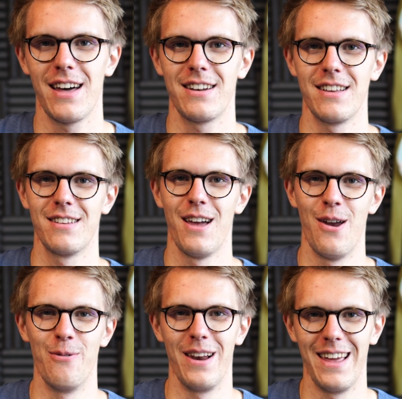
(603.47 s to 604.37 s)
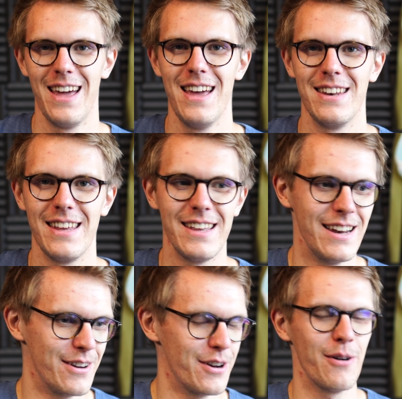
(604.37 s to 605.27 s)
that is really
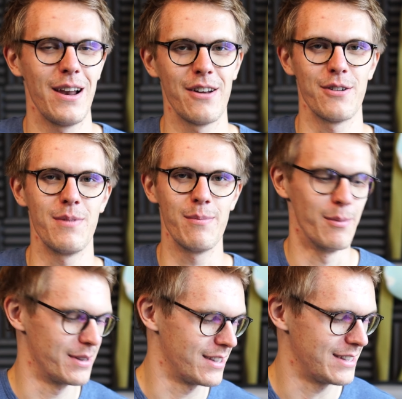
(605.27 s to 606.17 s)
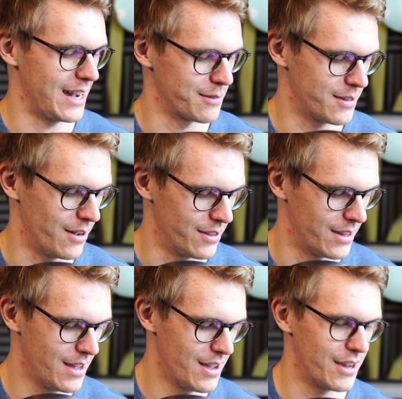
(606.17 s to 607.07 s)
needed. A lot of people misses out
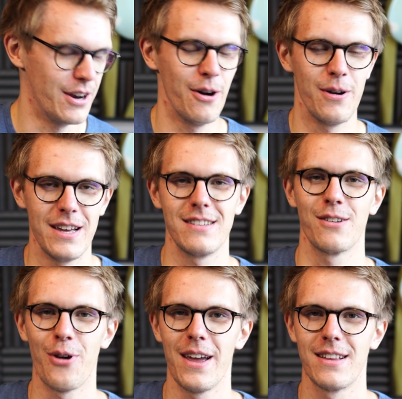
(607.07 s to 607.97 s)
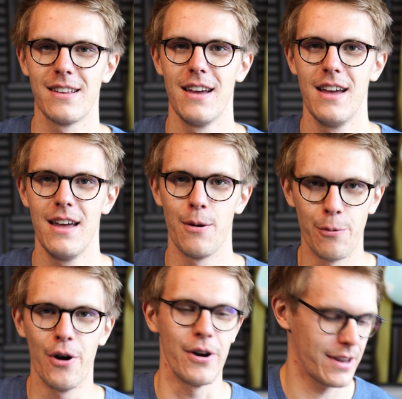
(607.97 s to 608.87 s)
on his great
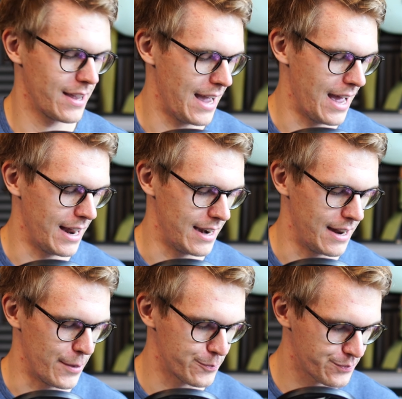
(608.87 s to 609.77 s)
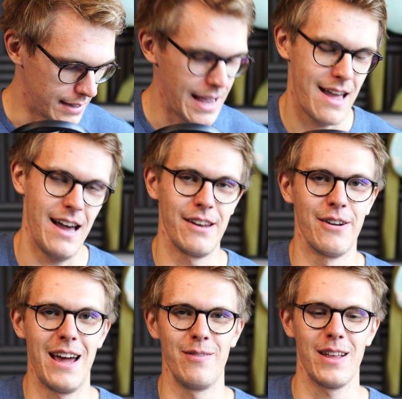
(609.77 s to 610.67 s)
work. And yeah, I
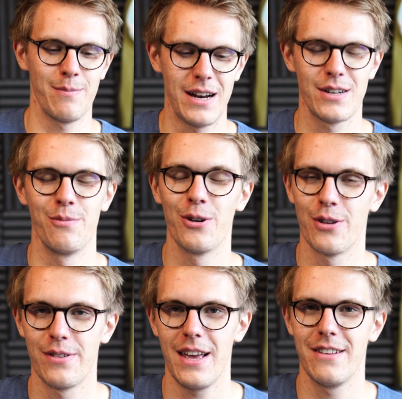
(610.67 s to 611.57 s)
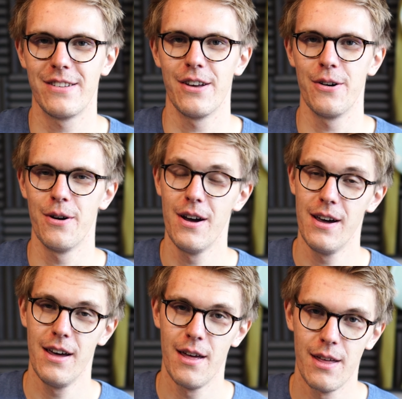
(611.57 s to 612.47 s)
don't have that much more to say, so
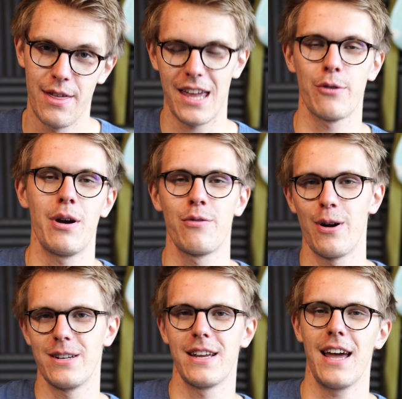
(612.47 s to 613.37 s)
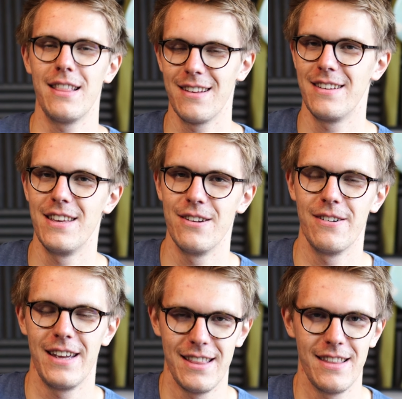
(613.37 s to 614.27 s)
thank you very much for watching, and I'll see you
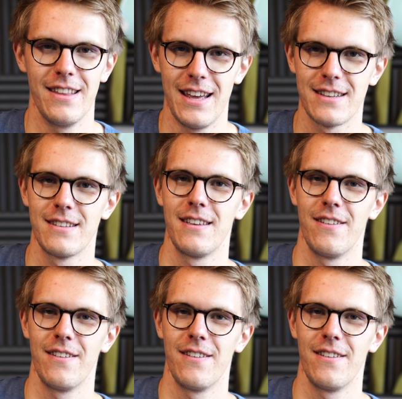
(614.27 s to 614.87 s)
in the next